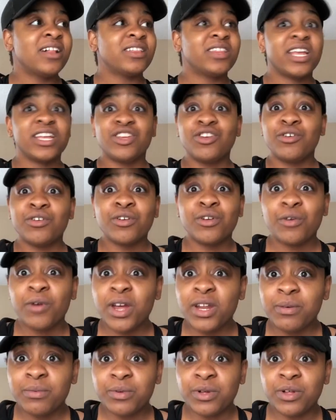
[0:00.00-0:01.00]
like you're
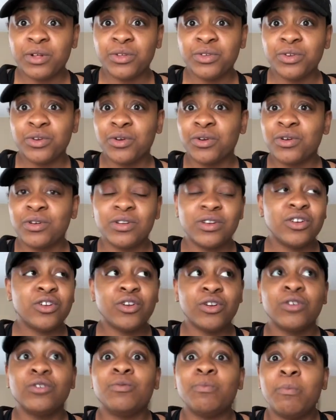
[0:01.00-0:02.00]
incredible. You're,
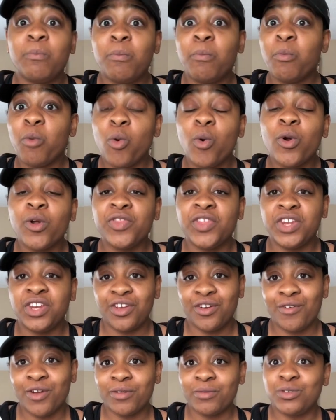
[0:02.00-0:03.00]
you're more than
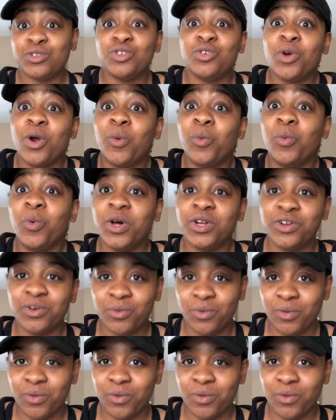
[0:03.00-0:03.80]
incredible. You're a Wonder